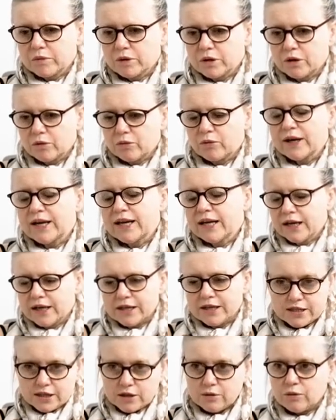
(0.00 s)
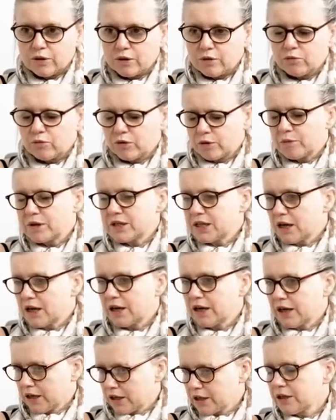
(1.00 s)
you know, regulate it with, with my
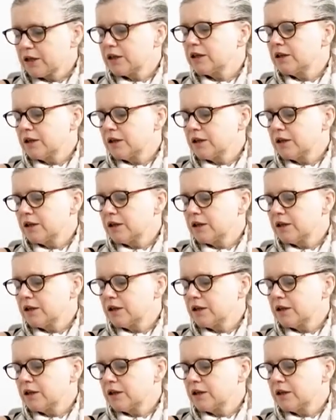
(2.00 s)
diet.